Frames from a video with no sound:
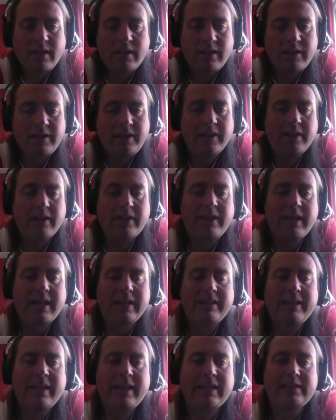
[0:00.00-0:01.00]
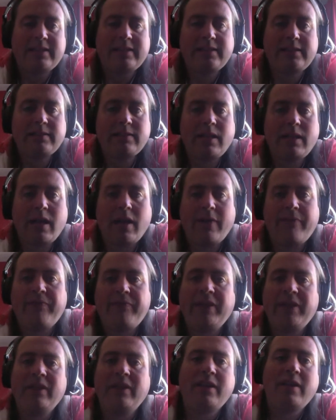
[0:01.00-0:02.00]
Yeah, that's I
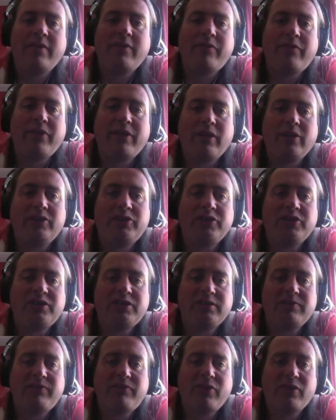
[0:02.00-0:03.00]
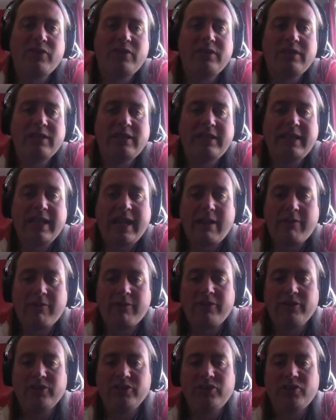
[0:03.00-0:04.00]
think another thing. I just find the
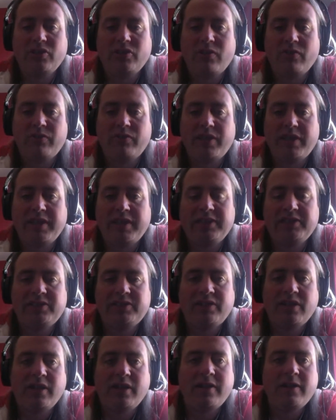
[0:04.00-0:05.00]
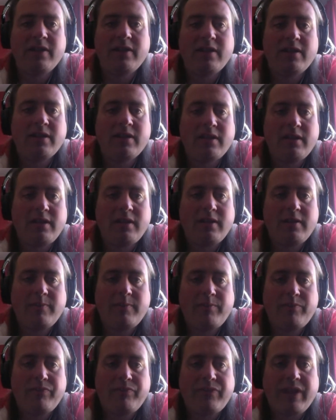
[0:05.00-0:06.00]
arrogance of this, that
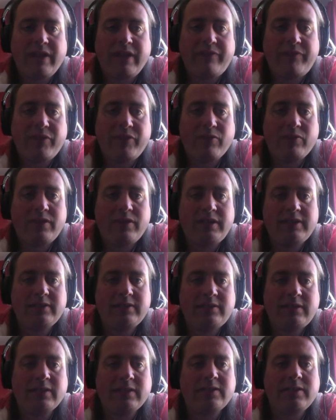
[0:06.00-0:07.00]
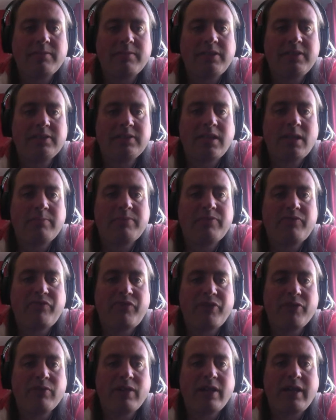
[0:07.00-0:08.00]
they feel that some of these clubs
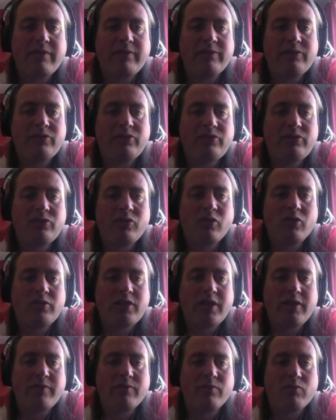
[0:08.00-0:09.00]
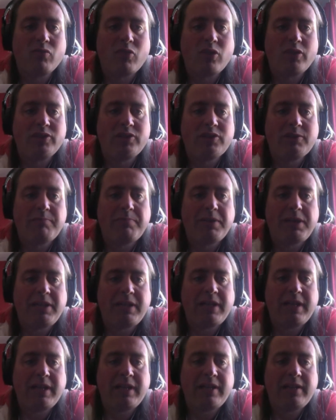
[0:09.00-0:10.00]
feel they have a God-given right to
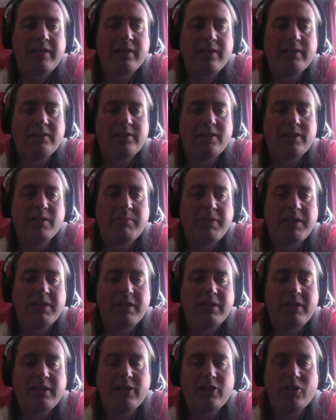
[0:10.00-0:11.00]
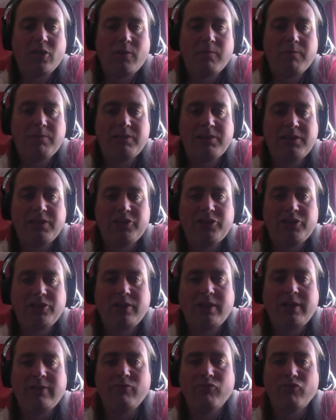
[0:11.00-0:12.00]
be in some elite competition.
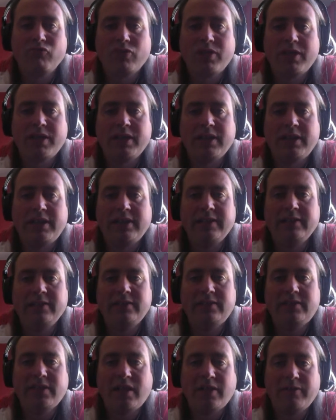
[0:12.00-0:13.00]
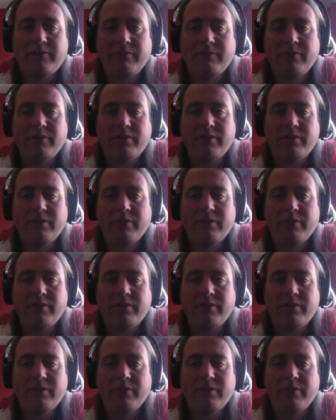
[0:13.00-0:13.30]
They really don't.